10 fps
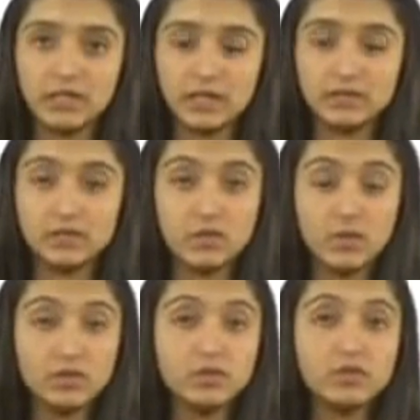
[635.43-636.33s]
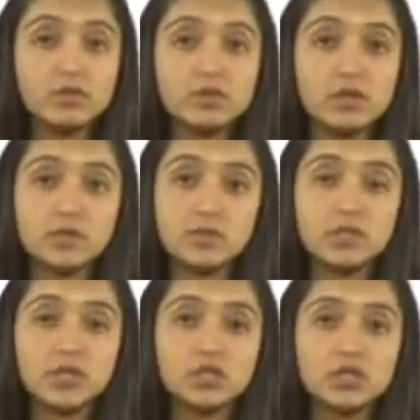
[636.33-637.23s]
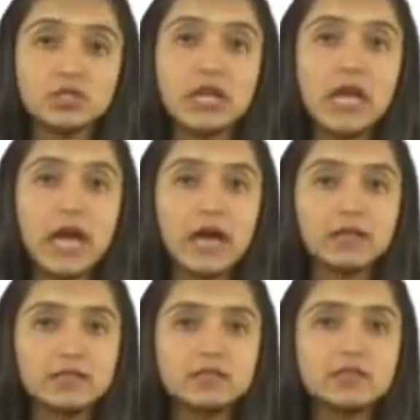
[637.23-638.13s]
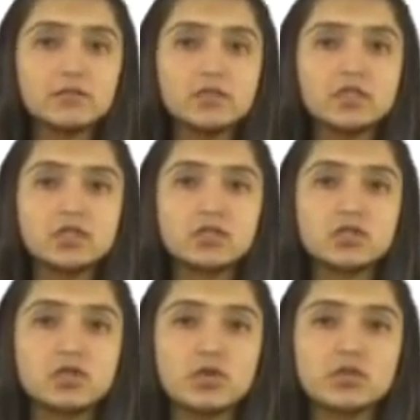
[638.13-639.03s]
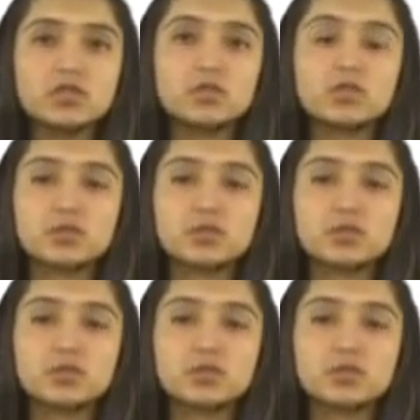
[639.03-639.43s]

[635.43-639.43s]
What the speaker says: It is also known as protection and indemnity insurance,